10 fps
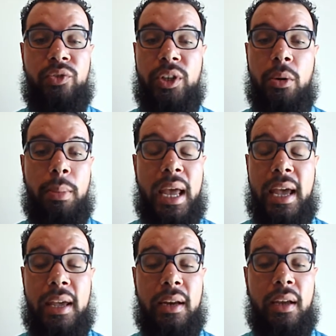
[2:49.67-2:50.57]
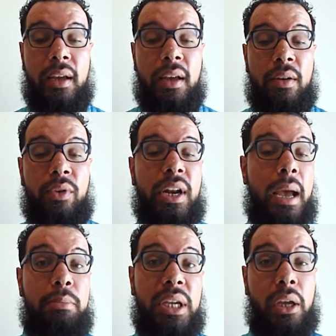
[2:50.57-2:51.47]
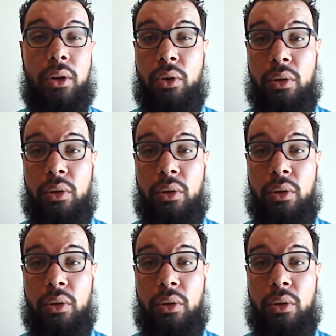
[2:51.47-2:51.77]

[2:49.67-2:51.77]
feel bad for not being